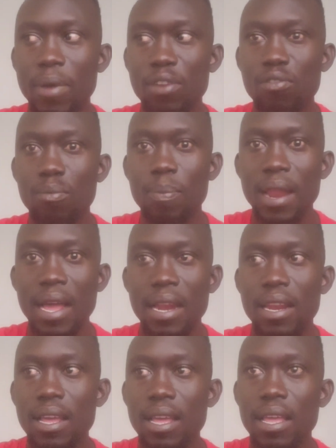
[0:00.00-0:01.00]
to
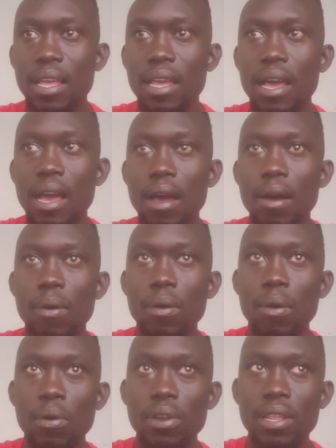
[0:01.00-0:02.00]
plant,
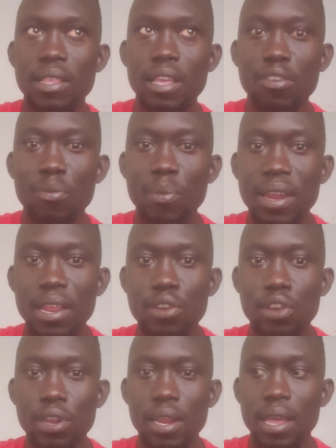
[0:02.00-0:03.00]
what is the
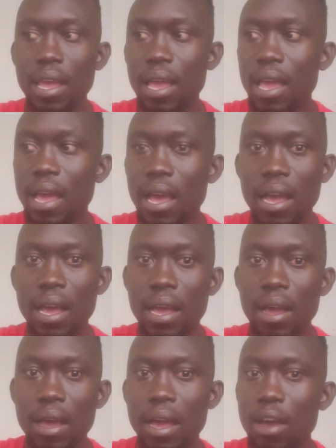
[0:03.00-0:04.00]
humidity in the air,
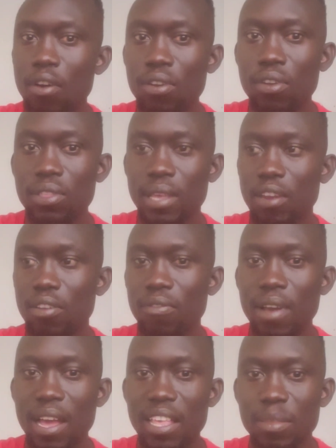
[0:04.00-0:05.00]
all those kind of
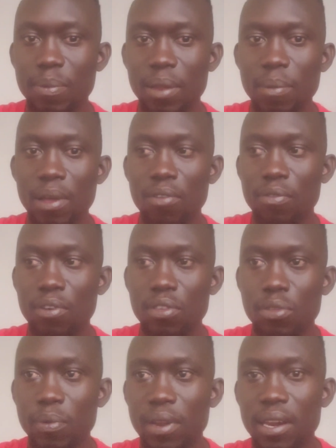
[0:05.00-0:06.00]
aspects. But of
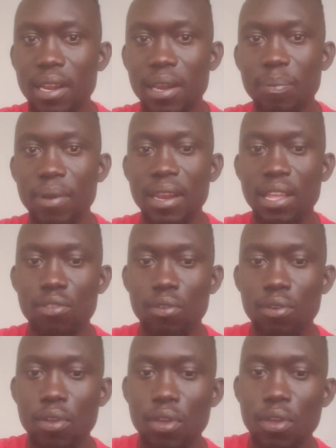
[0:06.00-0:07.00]
course, with real
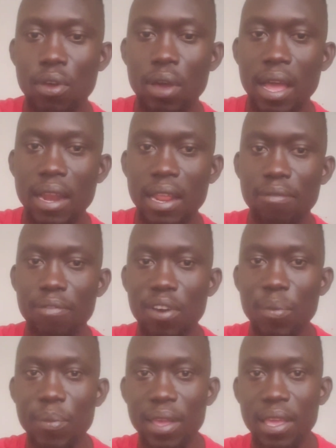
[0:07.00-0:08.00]
prediction and
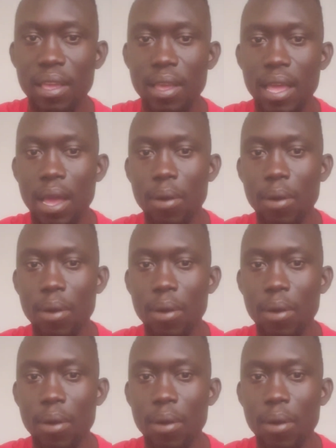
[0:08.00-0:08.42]
informing